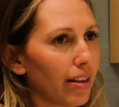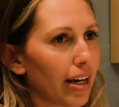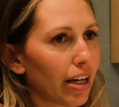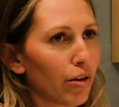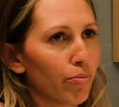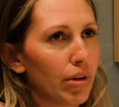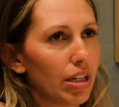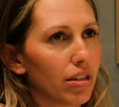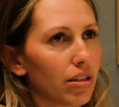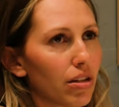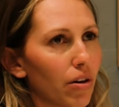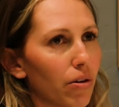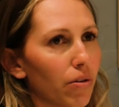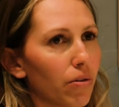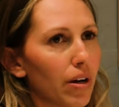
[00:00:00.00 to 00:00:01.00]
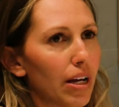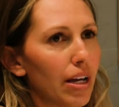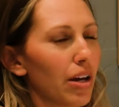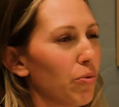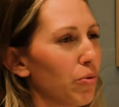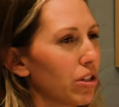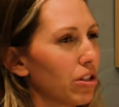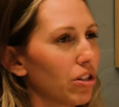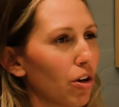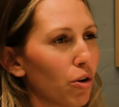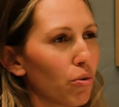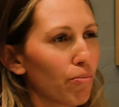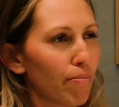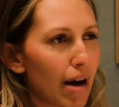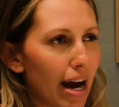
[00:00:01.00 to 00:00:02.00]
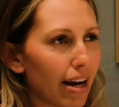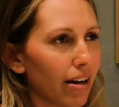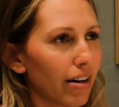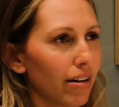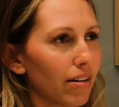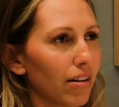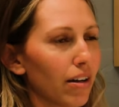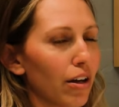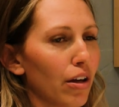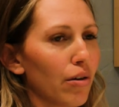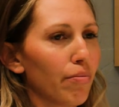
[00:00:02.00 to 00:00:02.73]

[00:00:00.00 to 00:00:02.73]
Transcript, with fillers: that can be so, it, it was so minor, mm.